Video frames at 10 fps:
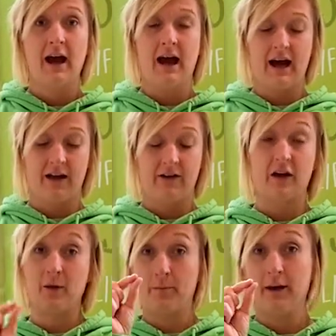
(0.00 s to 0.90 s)
And a
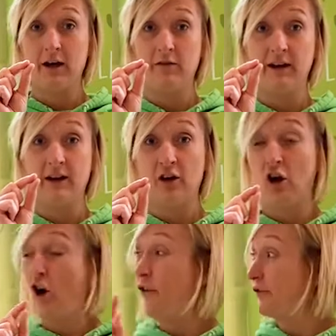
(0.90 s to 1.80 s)
capillary
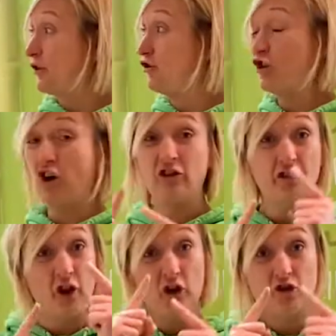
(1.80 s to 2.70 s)
often joins
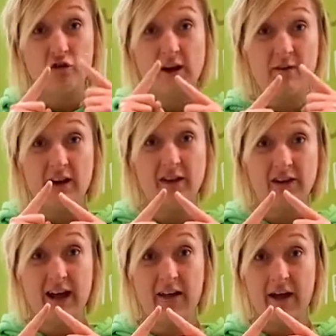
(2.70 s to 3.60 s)
an artery and a vein
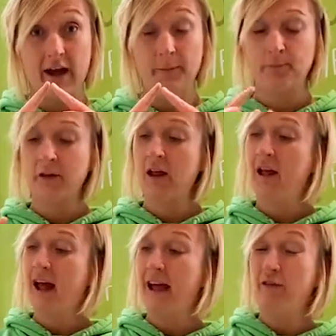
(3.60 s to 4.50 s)
together,
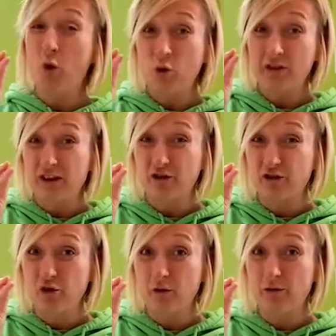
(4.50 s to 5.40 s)
and those little
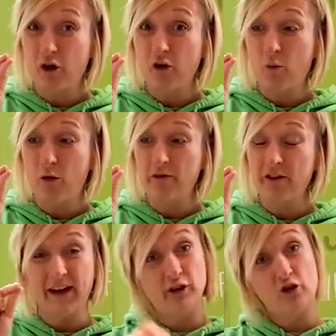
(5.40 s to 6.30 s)
tubes are the ones
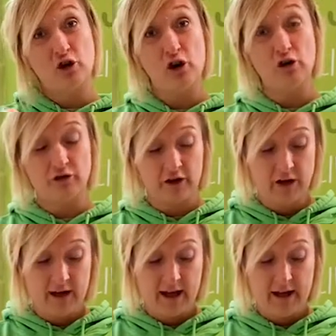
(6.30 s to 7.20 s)
that you cut
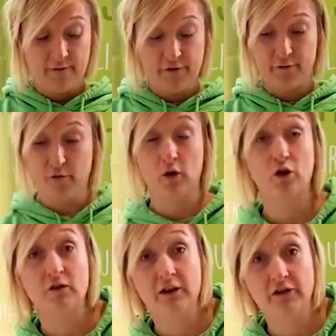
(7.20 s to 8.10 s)
if you fall and
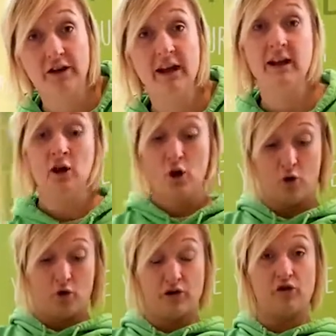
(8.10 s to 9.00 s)
graze your knee,
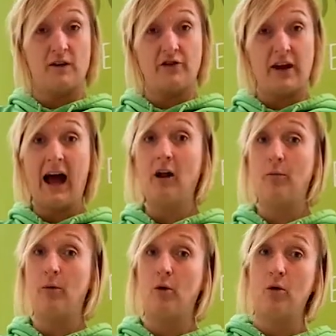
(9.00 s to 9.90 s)
or you graze your
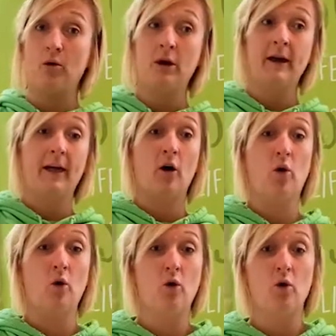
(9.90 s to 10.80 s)
elbow,
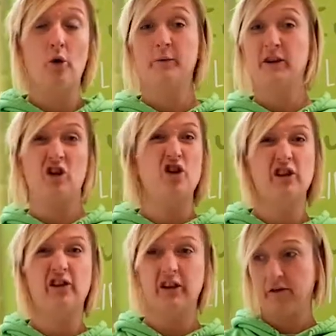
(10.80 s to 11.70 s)
or you cut
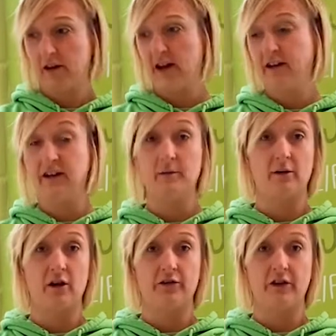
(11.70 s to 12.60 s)
yourself and you need a
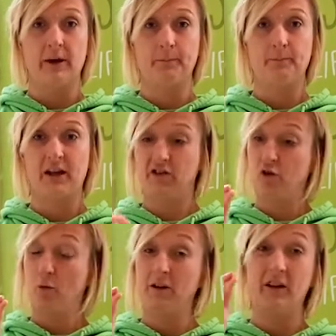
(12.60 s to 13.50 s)
plaster. It's
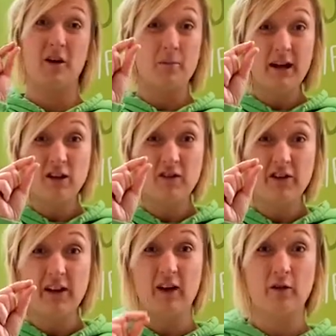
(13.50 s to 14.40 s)
normally the capillaries
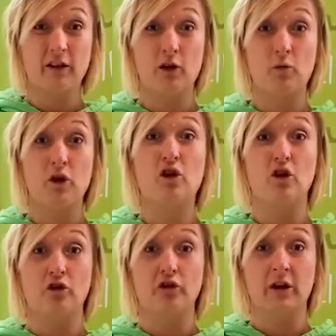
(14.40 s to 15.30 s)
that we
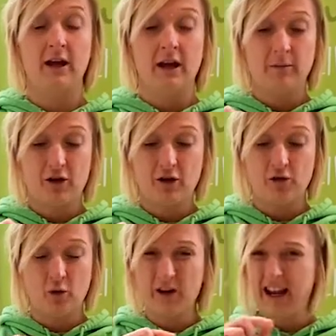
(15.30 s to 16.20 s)
cut, because
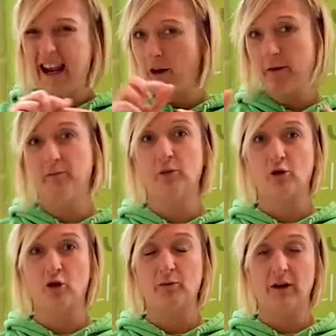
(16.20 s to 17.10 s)
only a little bit of blood
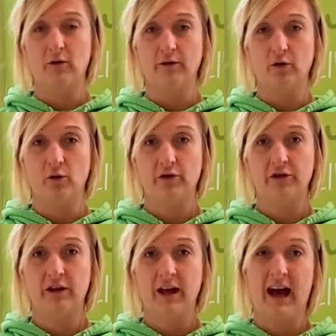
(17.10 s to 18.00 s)
comes out of
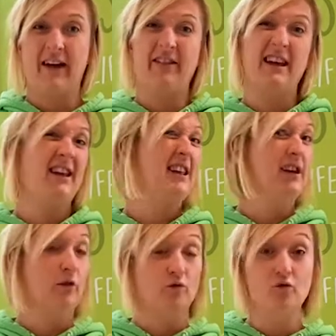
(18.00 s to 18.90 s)
those, and they
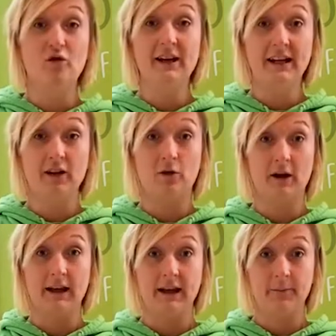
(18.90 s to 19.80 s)
heal really
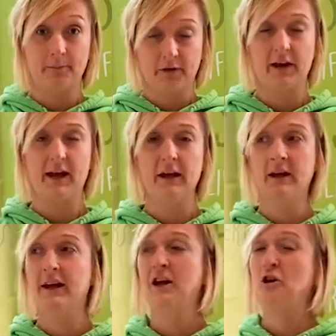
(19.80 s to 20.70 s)
quickly, okay?
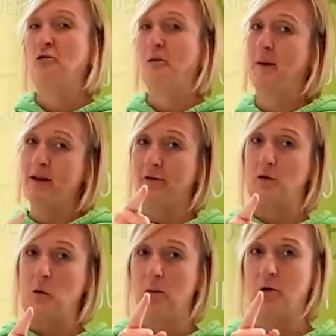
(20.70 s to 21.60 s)
So let me ask
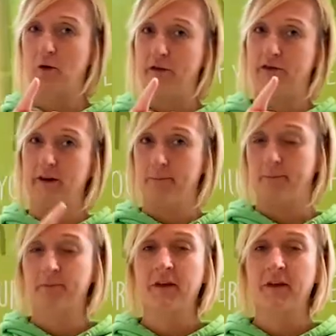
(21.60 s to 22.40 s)
you one more question.